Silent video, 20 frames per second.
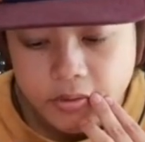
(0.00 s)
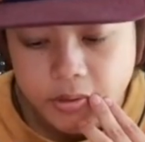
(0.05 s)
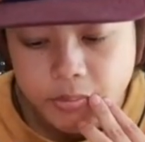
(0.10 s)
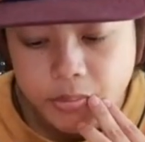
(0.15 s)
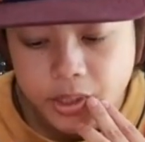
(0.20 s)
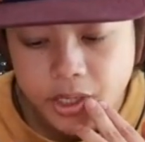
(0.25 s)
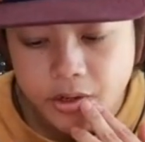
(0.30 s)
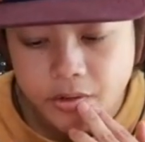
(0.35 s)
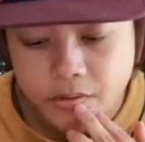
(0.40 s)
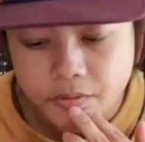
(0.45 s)

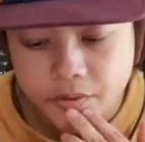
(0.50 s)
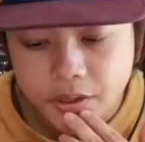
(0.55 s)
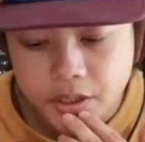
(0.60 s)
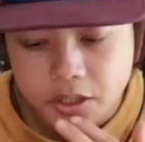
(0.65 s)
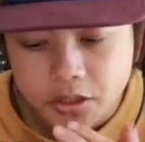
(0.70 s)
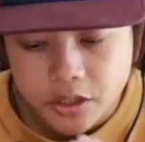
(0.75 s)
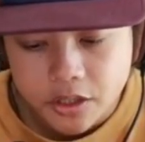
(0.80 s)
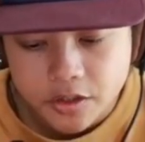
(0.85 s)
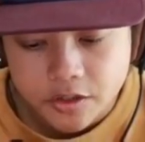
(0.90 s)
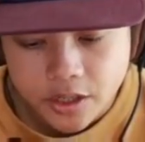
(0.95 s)
but your
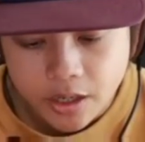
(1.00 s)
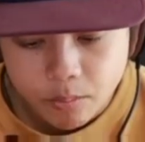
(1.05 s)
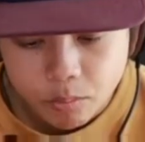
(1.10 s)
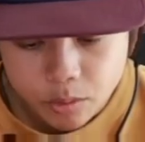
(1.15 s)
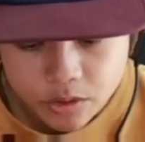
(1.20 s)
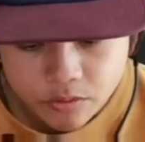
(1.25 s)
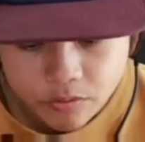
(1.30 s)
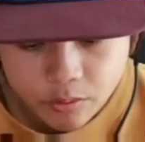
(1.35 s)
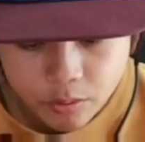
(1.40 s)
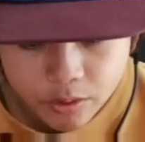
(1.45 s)
finishing temp
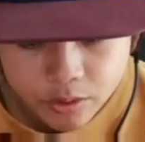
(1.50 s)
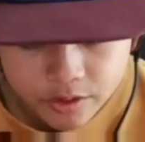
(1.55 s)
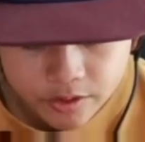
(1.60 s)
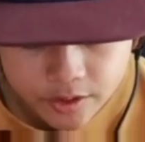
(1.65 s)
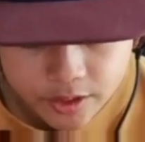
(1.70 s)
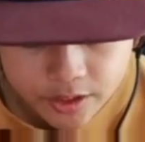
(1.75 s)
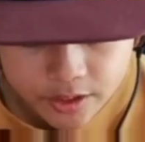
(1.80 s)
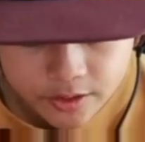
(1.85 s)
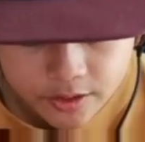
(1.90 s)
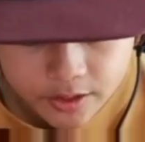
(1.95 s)
was
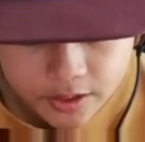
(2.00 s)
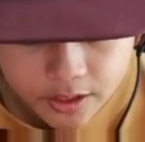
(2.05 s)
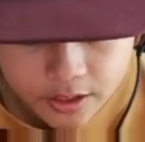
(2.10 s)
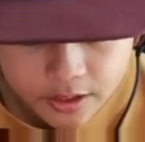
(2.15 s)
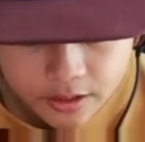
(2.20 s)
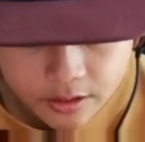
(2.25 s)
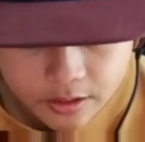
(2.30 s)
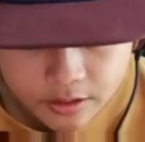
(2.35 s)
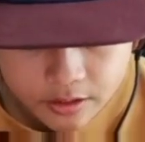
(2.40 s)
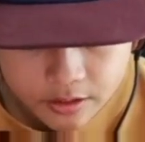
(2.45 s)
460.
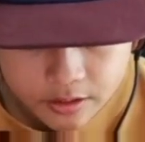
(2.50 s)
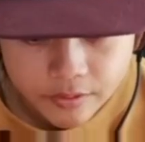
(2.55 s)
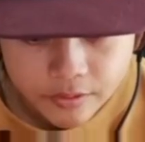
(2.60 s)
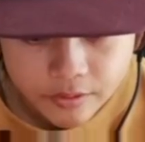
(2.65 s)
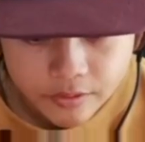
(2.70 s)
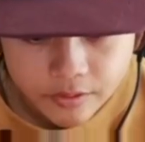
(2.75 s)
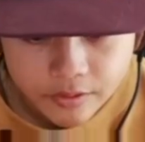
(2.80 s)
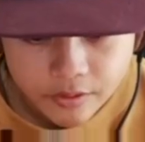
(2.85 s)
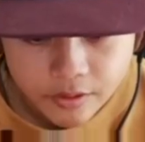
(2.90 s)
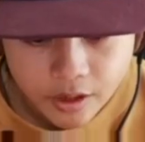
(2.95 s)

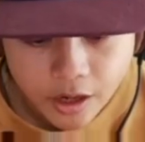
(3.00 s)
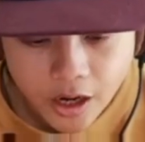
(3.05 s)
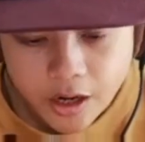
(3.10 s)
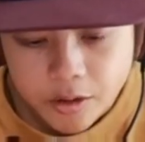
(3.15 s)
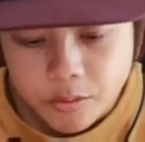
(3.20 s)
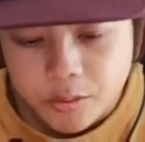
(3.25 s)
I would